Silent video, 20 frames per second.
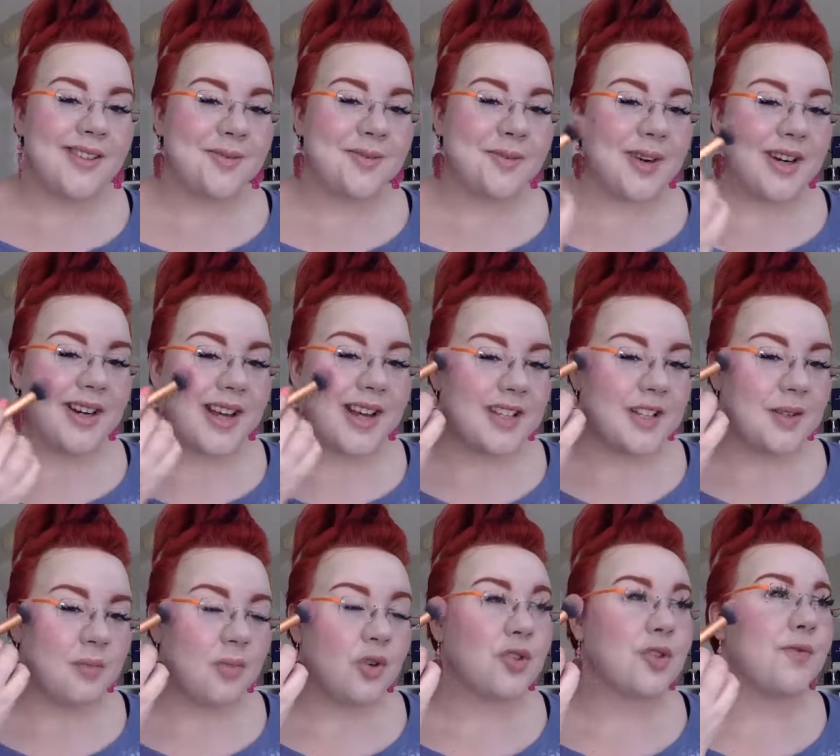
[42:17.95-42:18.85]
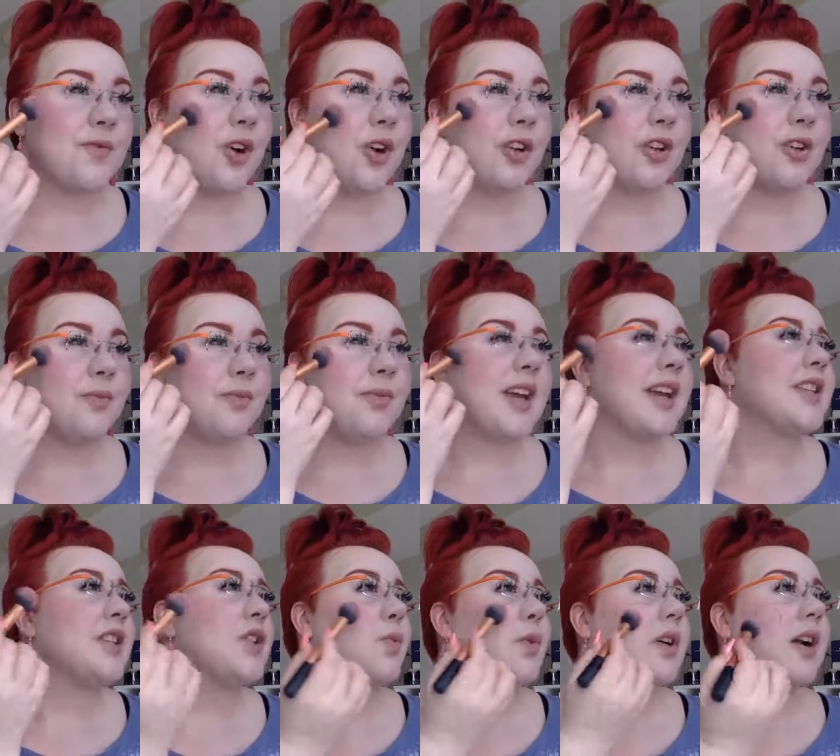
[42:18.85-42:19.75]
Where it has the most volume,
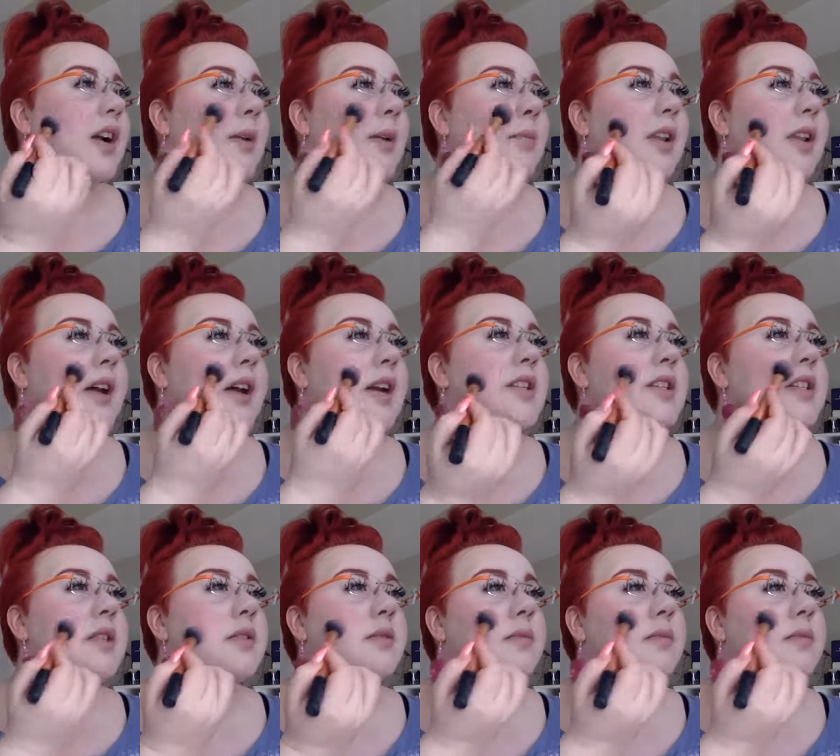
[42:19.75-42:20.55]
that's where I apply it.